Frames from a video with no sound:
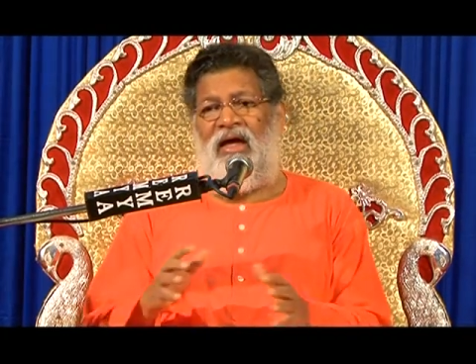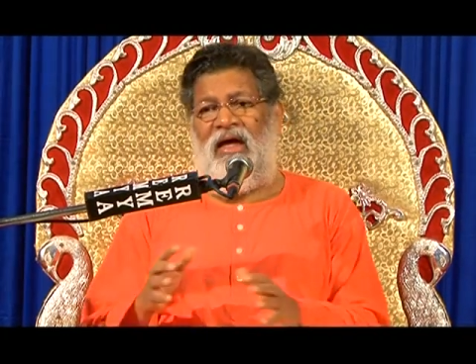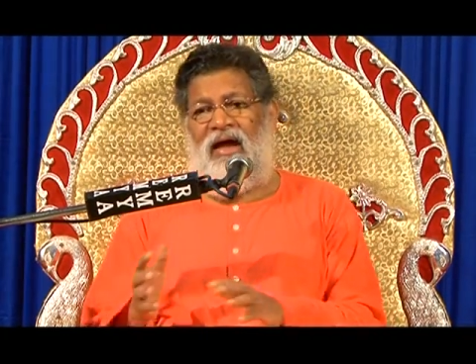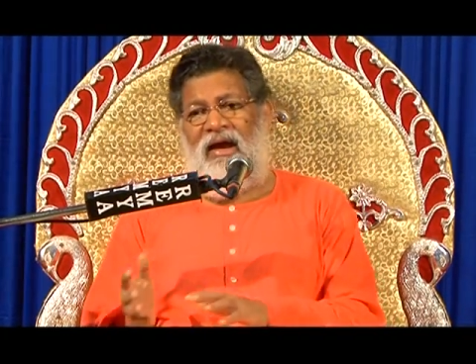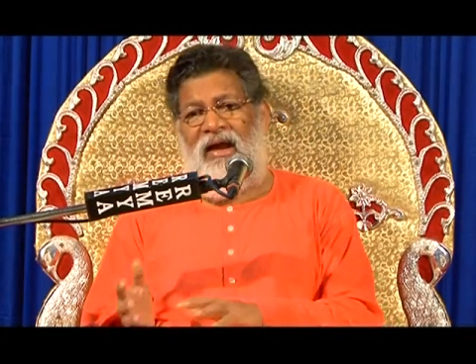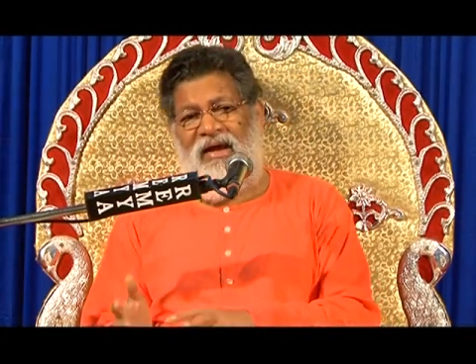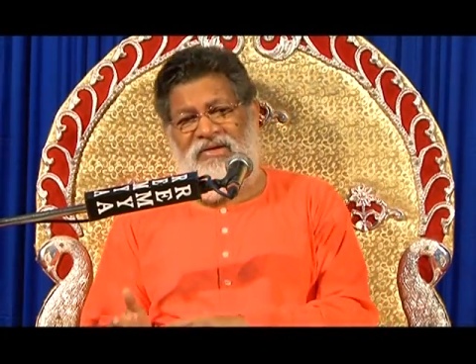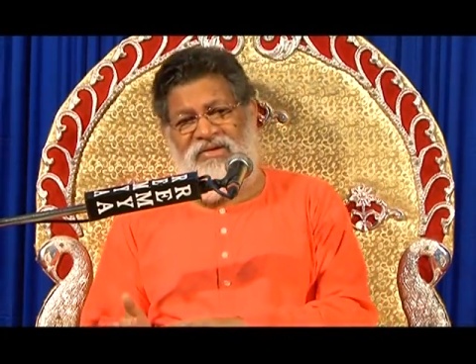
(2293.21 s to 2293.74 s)

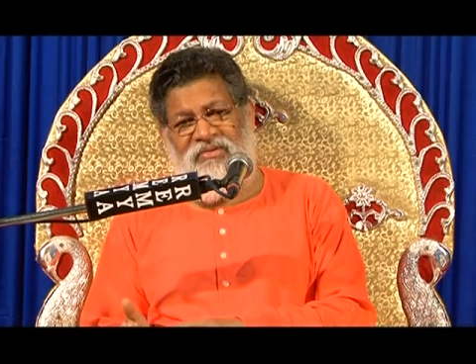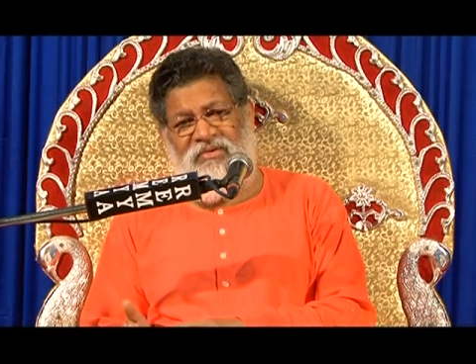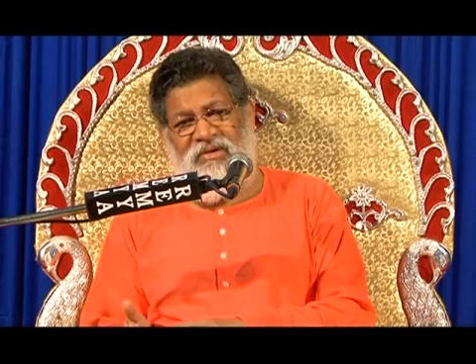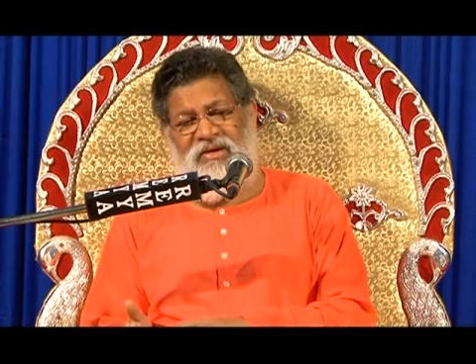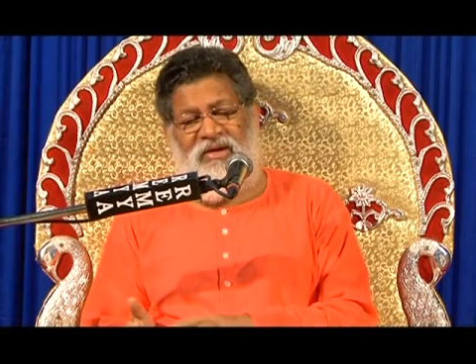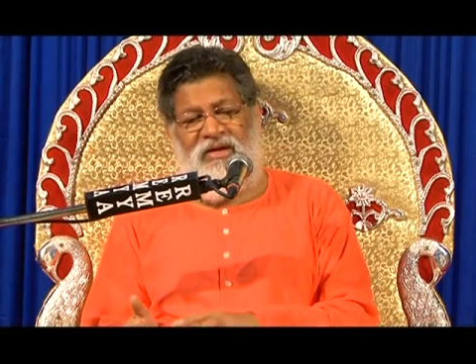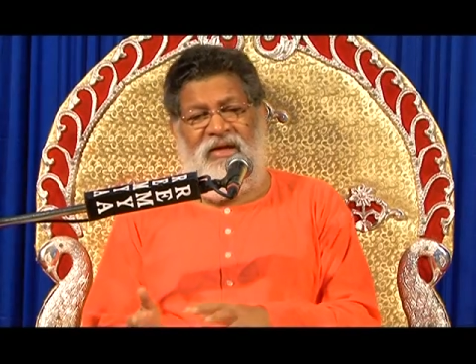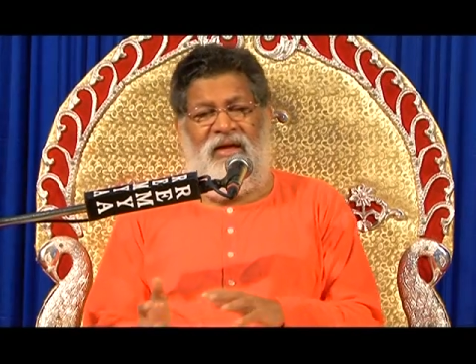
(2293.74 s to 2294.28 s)
and
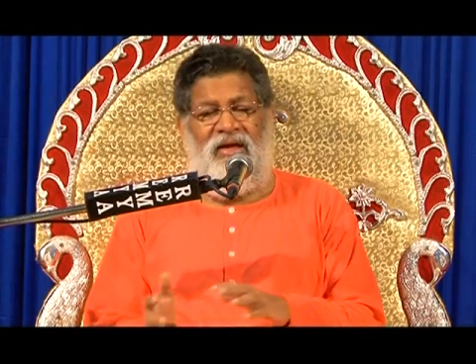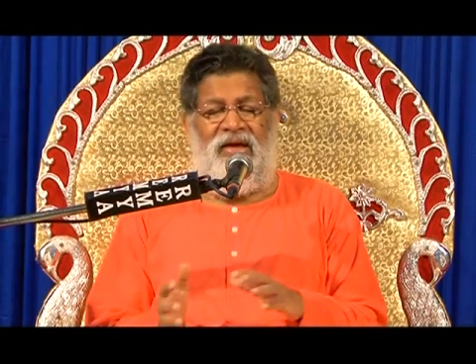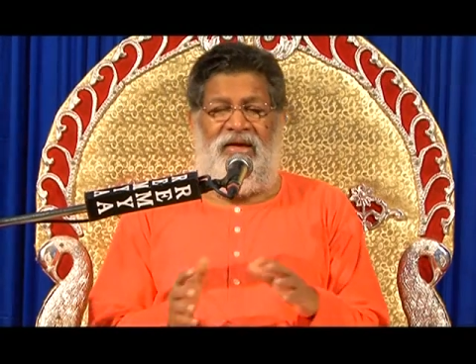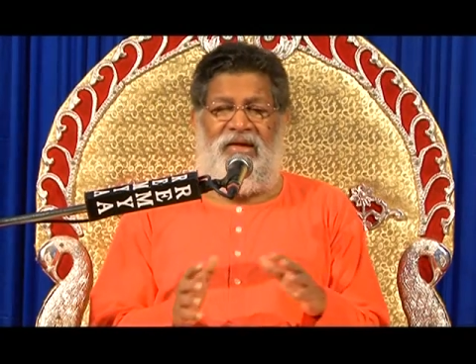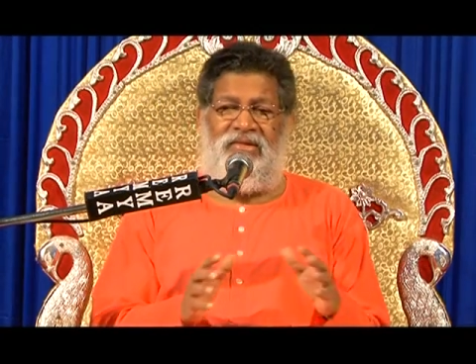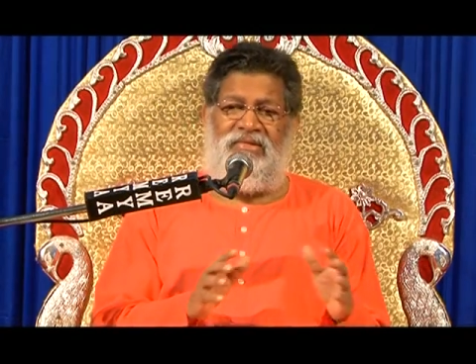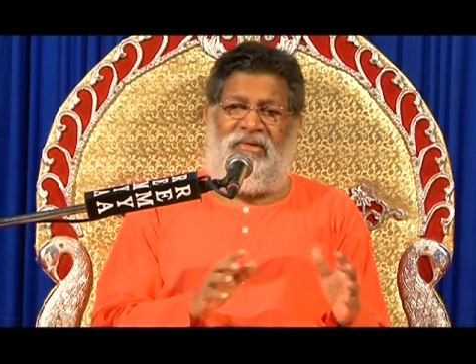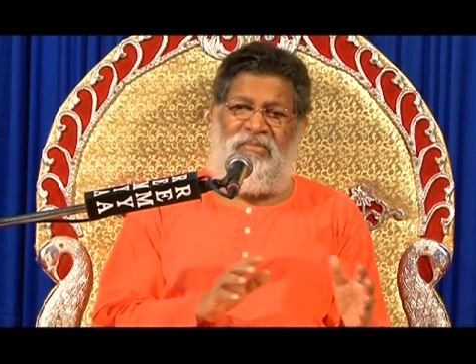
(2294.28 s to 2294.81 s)
activity
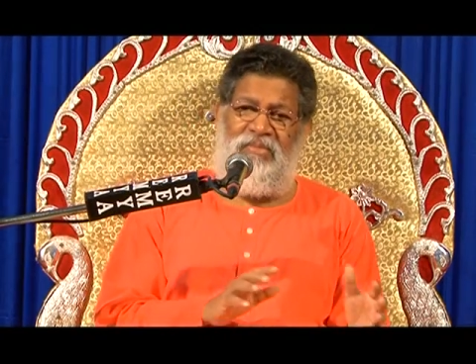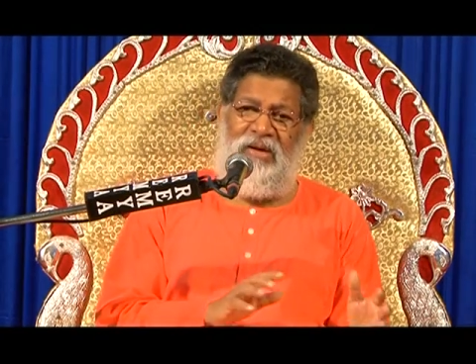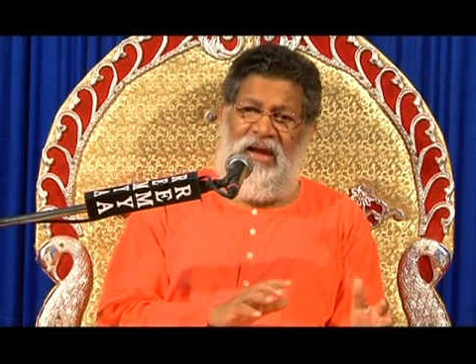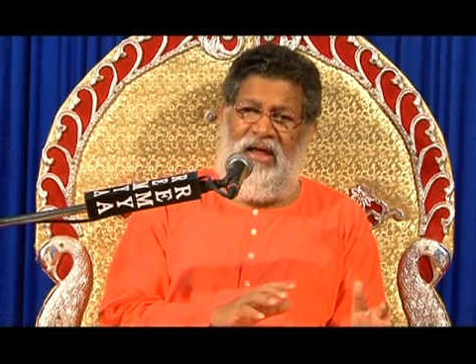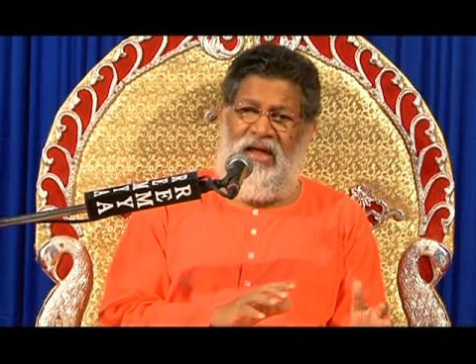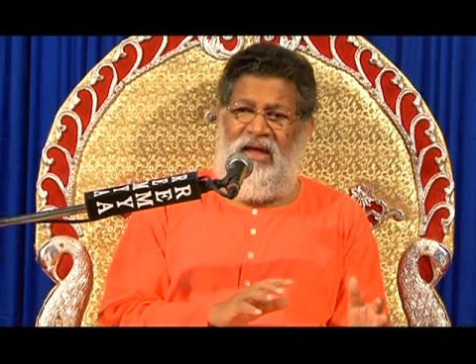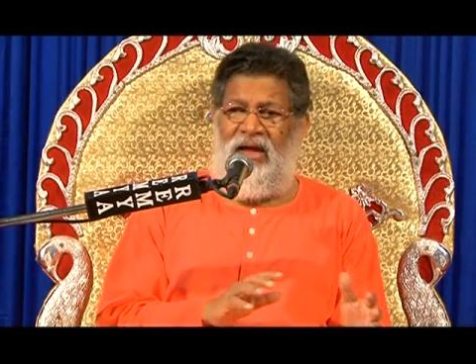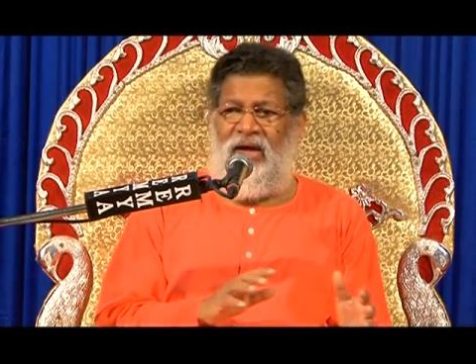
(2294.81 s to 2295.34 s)
is the
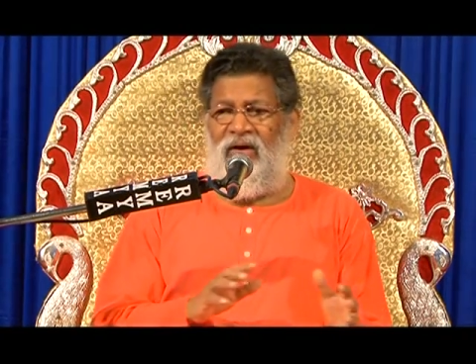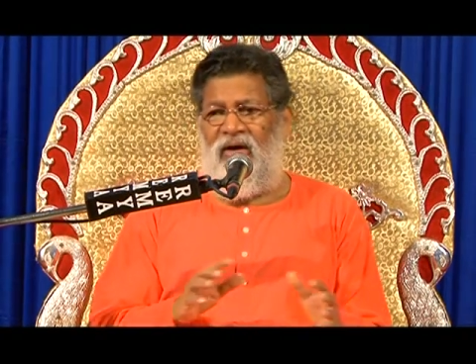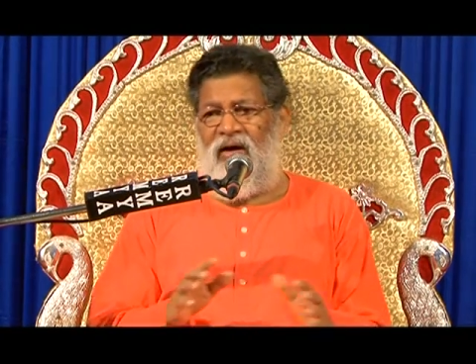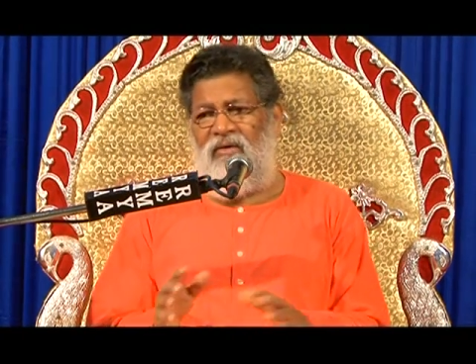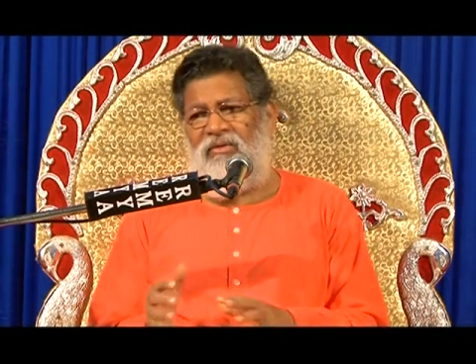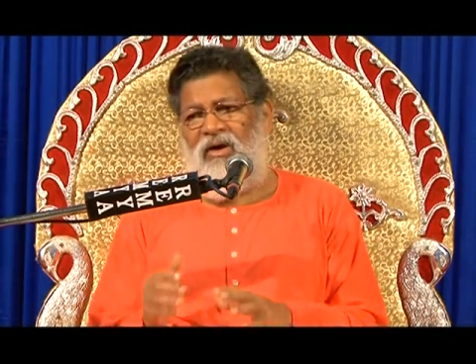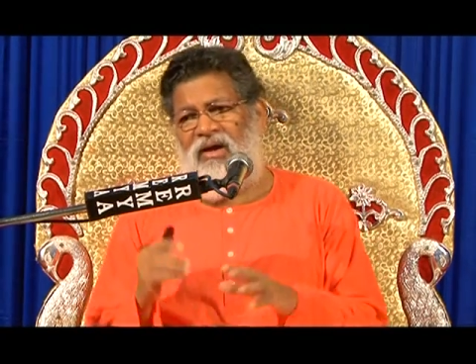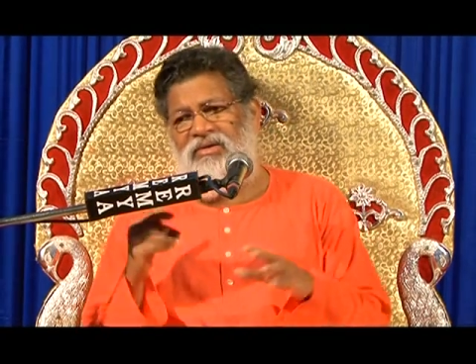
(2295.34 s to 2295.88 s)
play
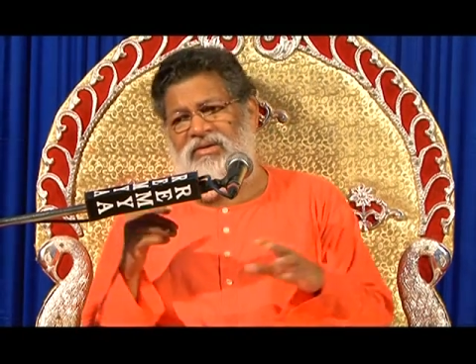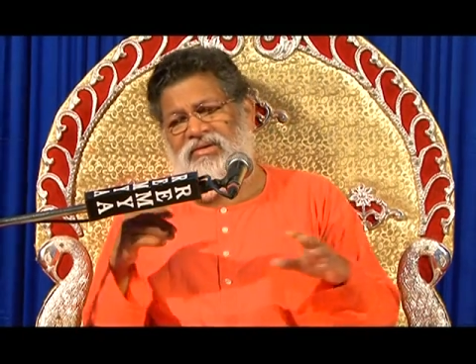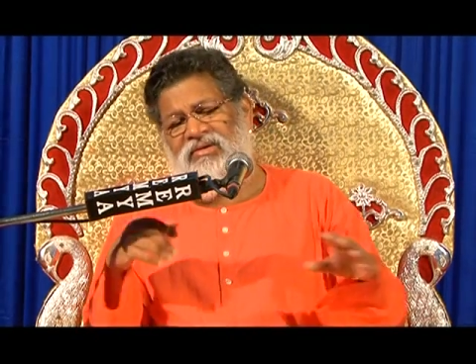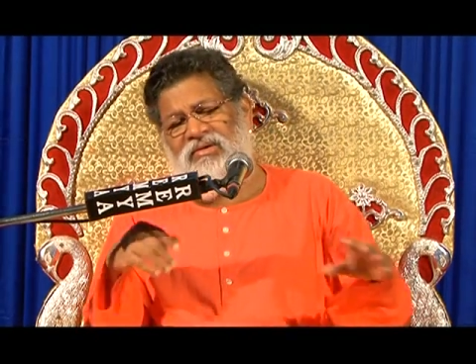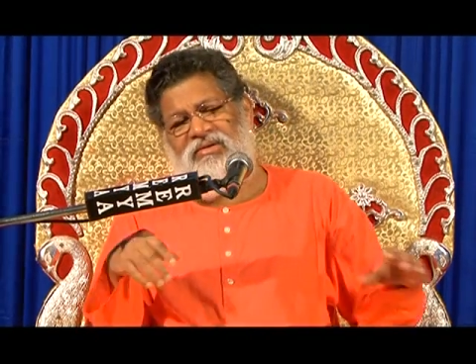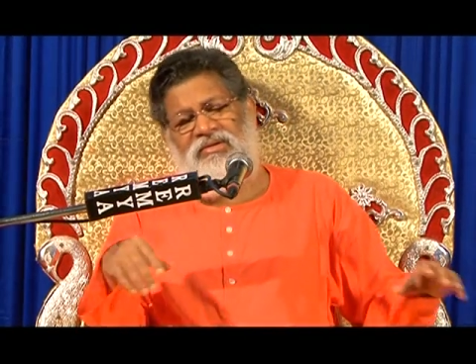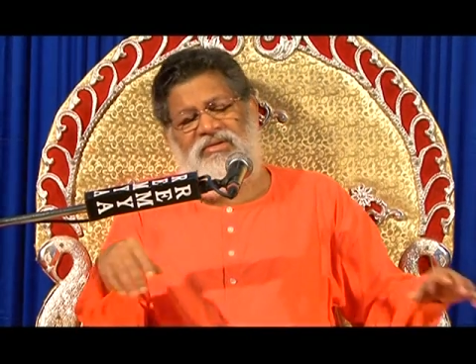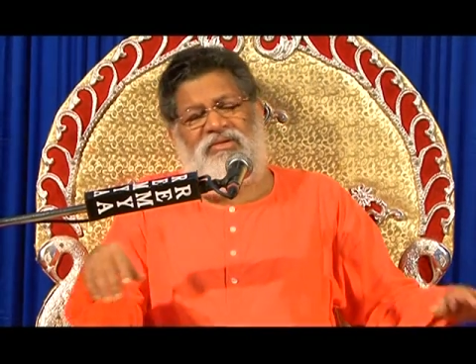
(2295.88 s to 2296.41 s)
of
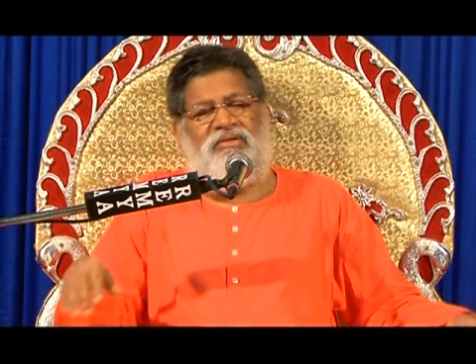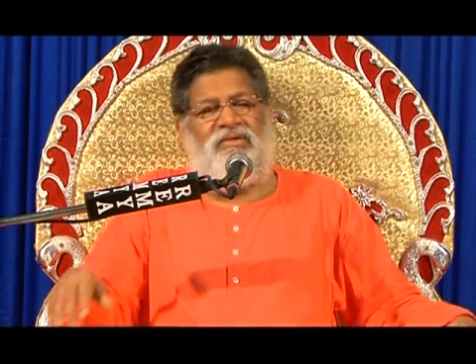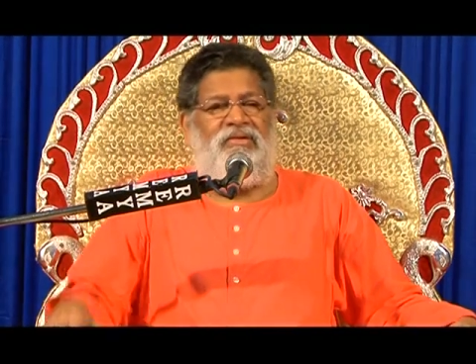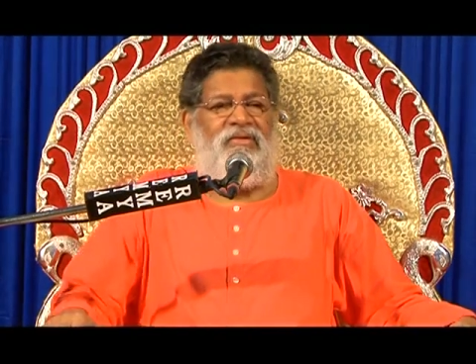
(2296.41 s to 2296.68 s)
consciousness.